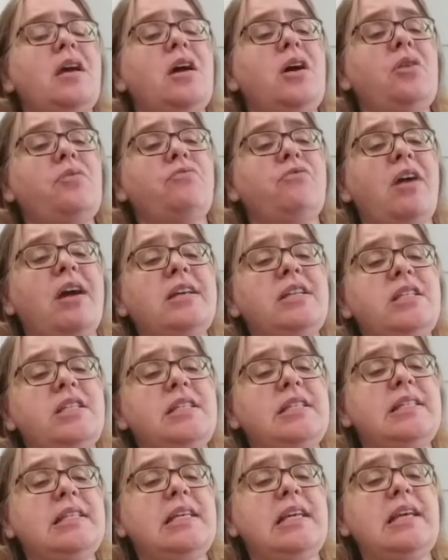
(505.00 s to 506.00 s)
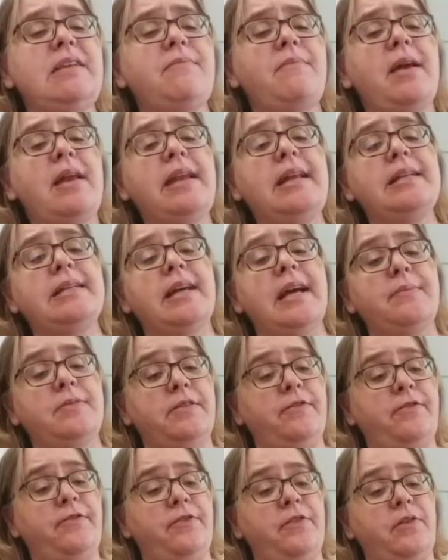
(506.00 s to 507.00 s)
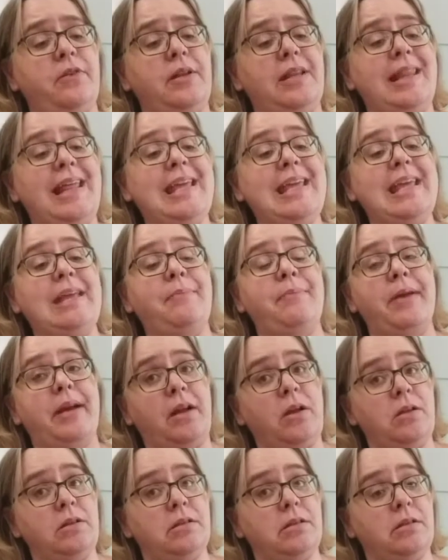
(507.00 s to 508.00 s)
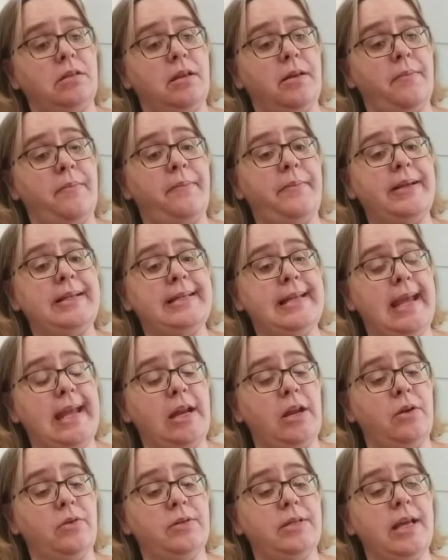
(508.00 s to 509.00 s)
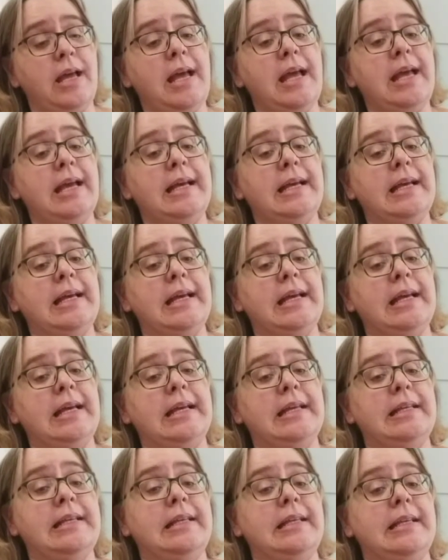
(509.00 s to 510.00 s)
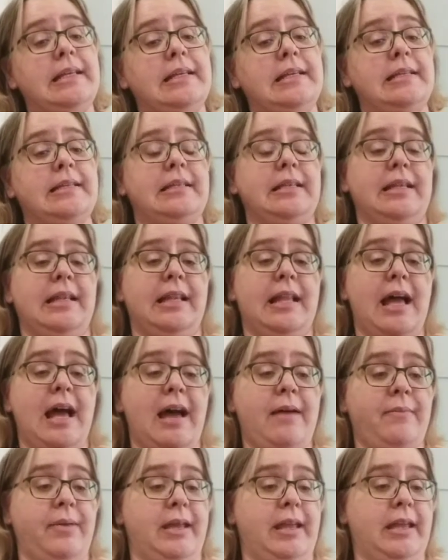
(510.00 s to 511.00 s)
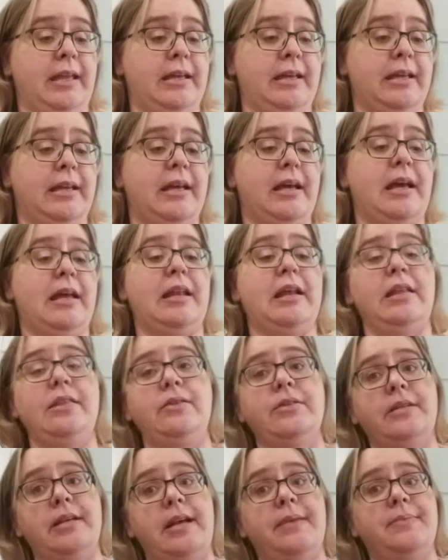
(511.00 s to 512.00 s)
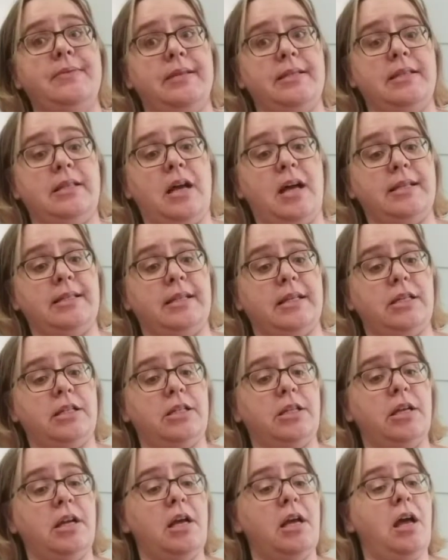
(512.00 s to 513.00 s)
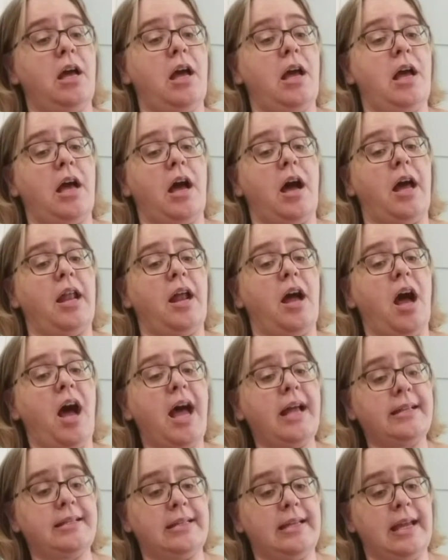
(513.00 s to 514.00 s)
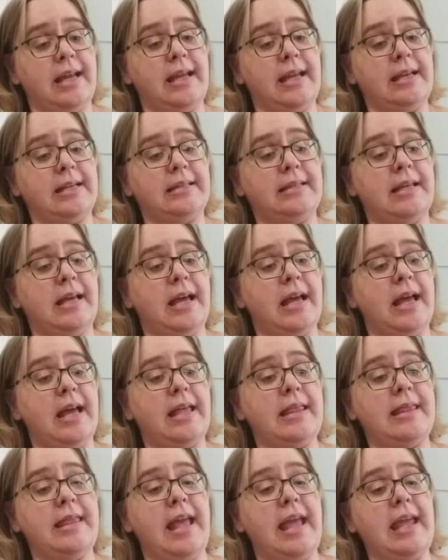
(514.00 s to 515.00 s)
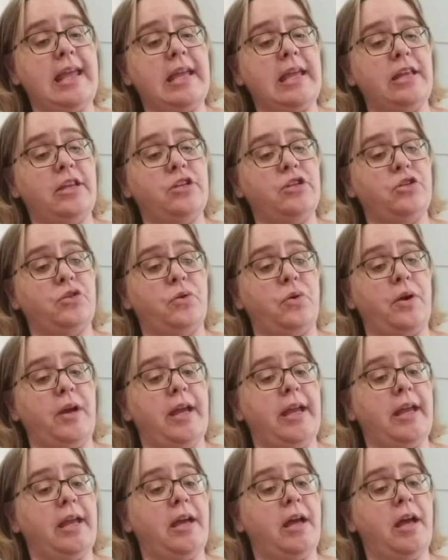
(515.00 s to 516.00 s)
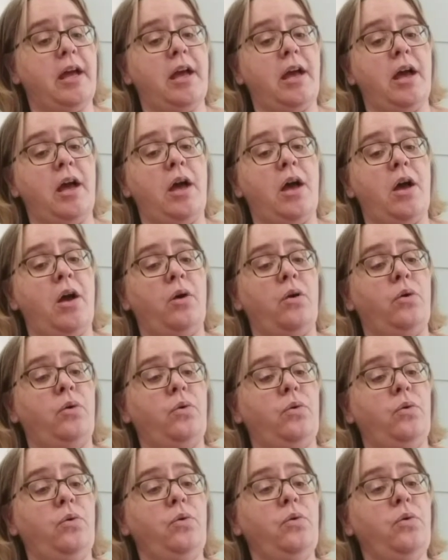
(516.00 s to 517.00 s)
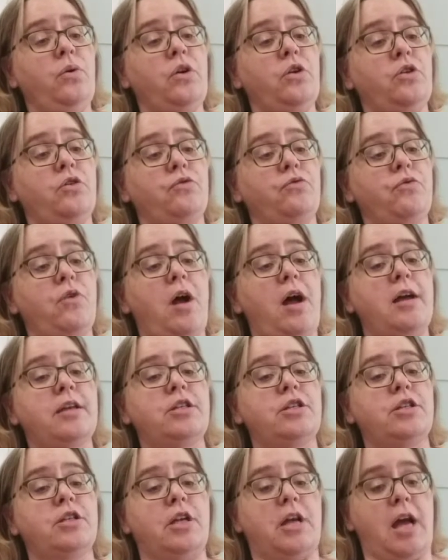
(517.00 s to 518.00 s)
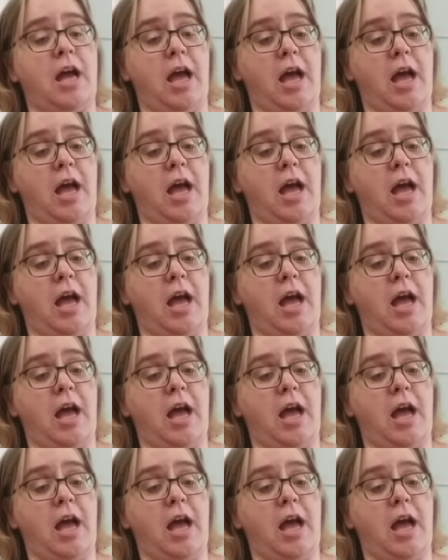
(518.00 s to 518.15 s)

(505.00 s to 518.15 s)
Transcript: Russians eat many types of food. They eat pickles, potatoes, salami, and other types of sausage. On hot days, they enjoy ukroshka,